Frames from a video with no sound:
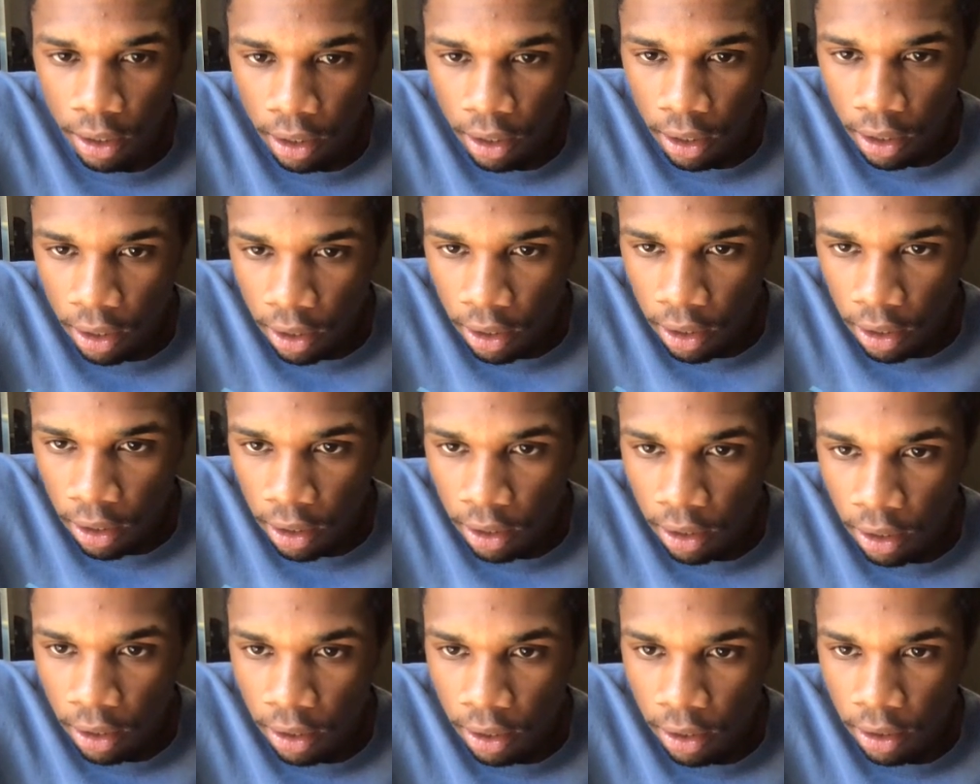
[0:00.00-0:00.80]

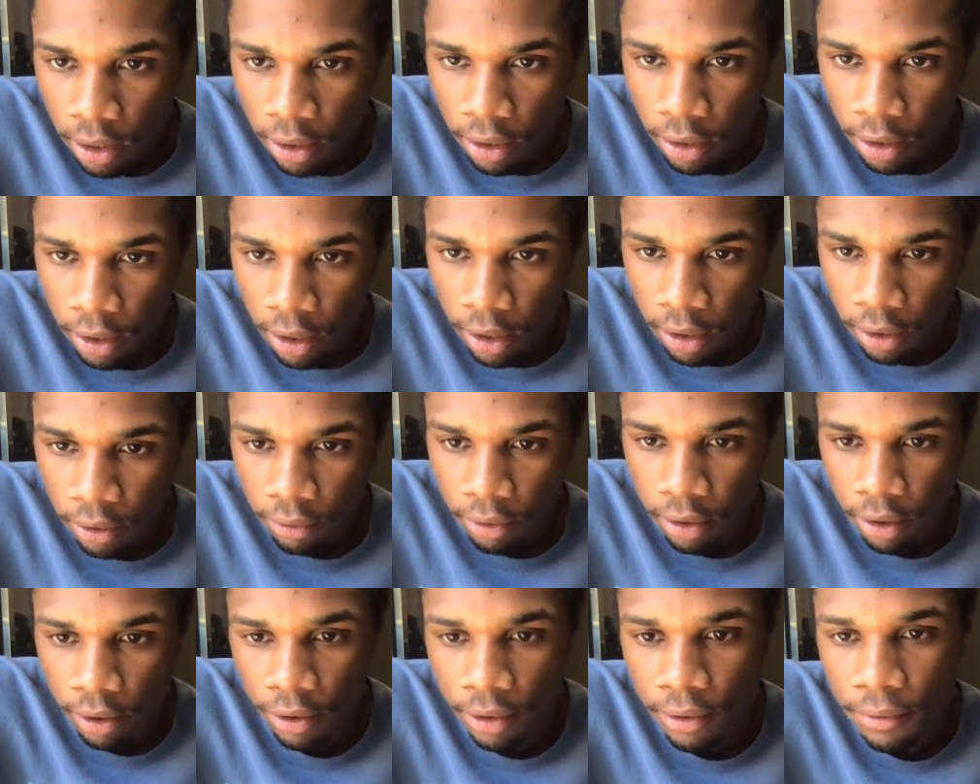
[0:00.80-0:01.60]
Olive
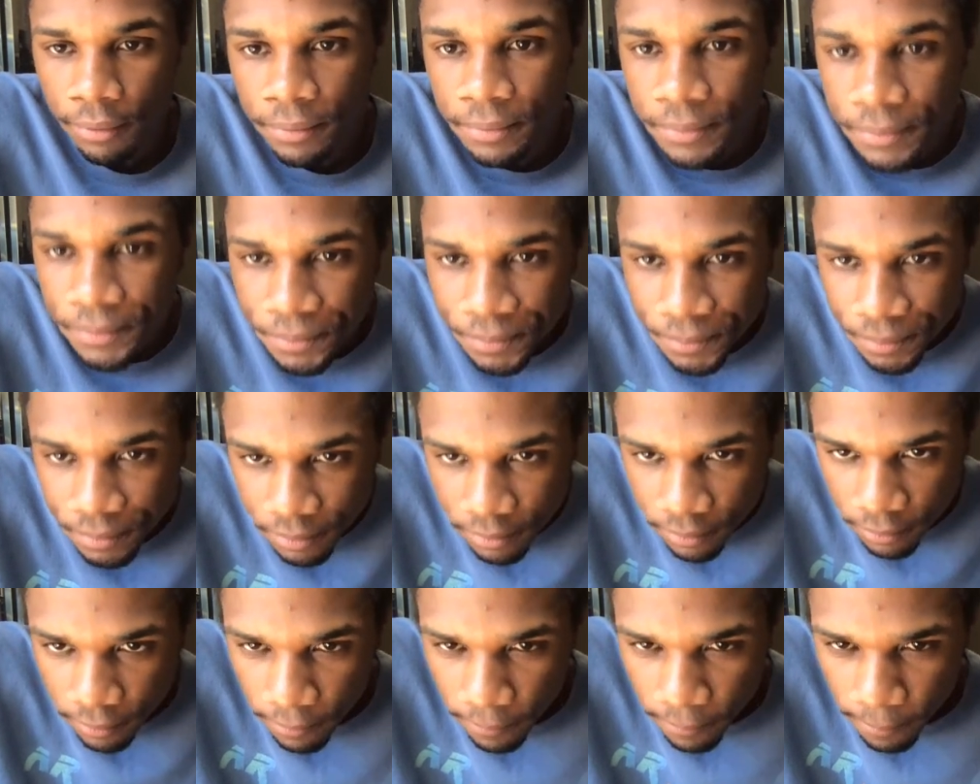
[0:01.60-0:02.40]
Garden
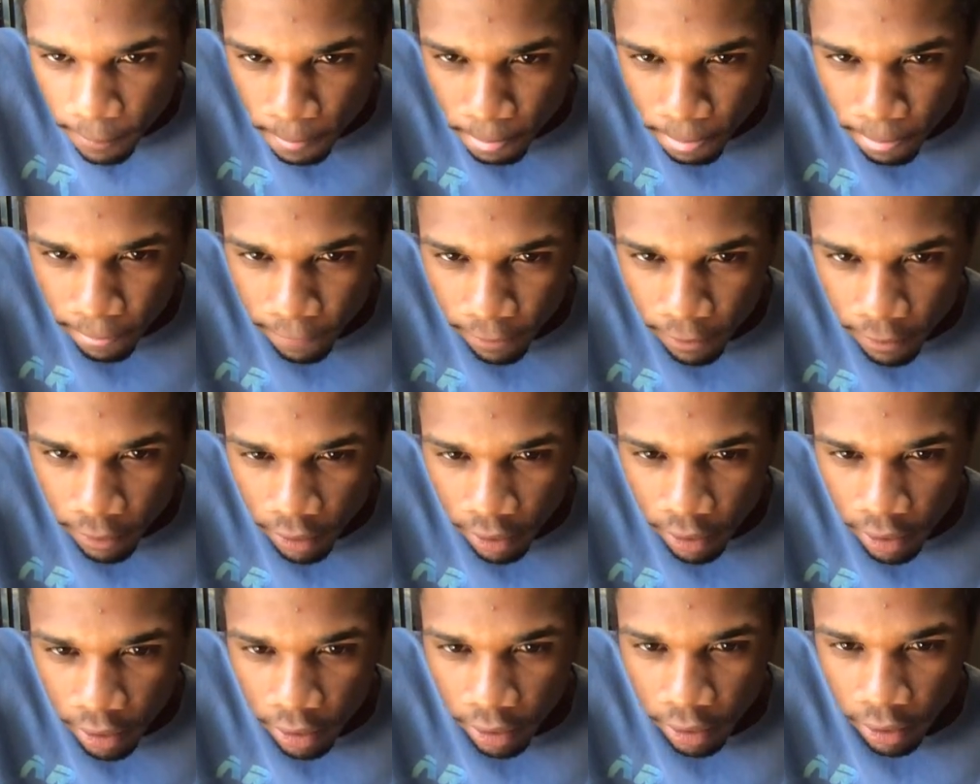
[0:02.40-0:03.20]

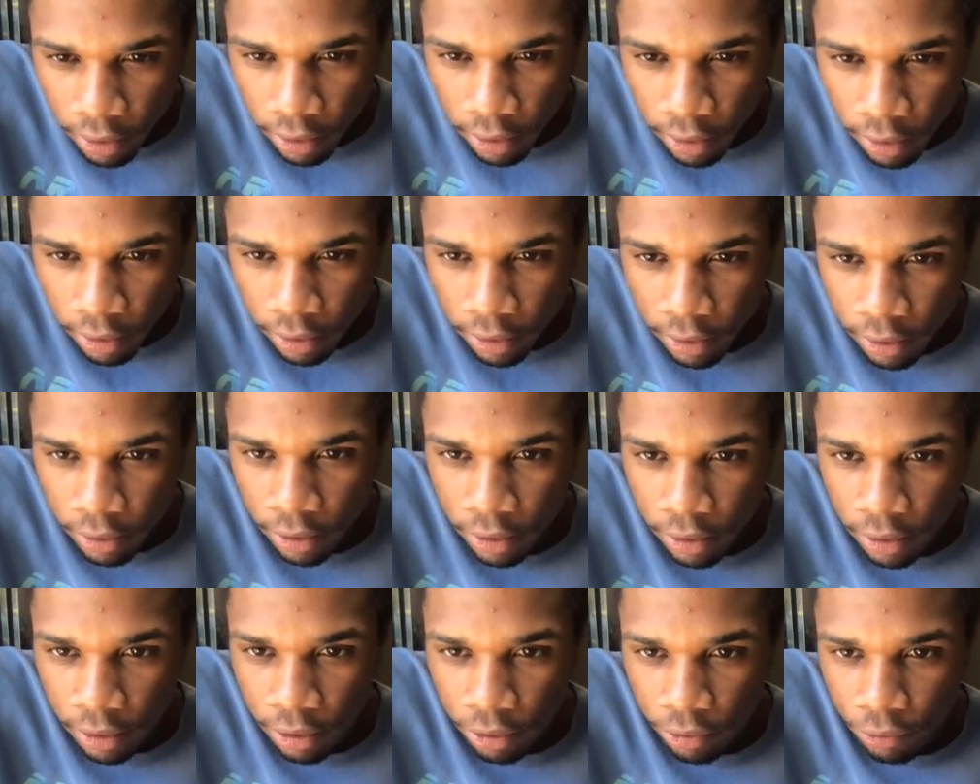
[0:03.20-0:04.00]

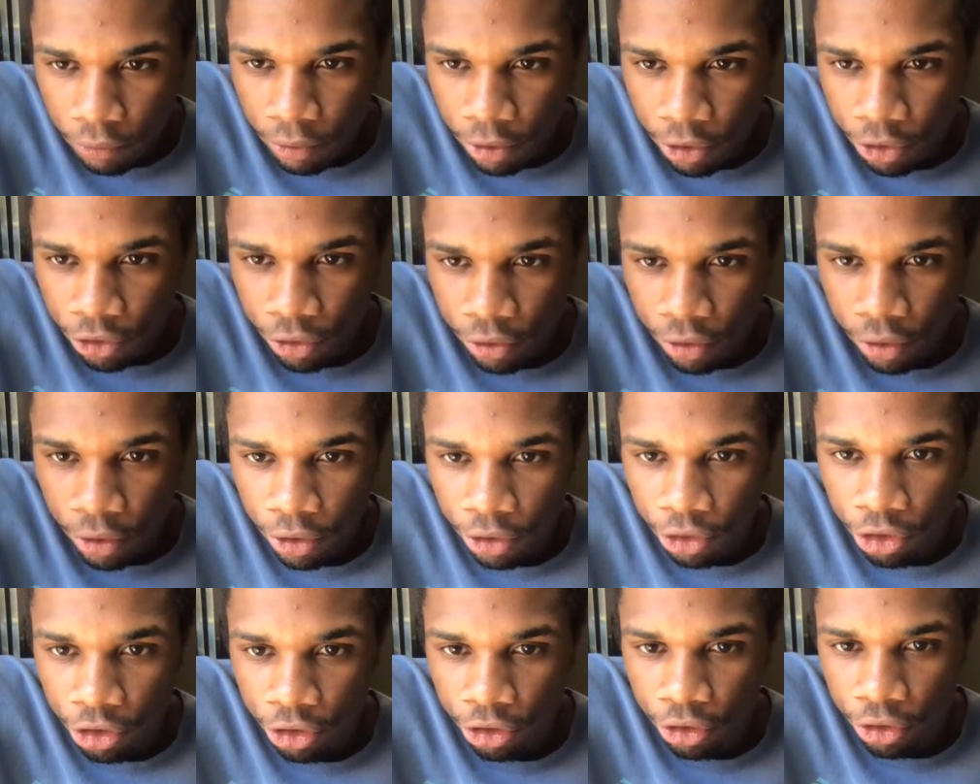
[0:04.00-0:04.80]
and
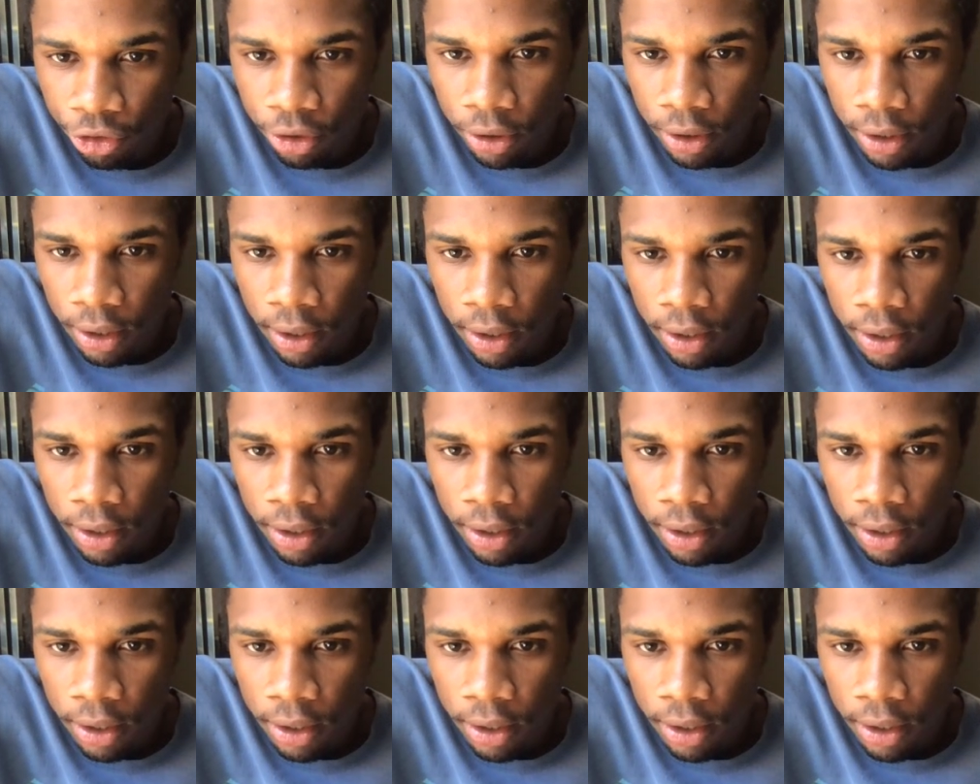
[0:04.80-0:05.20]
research.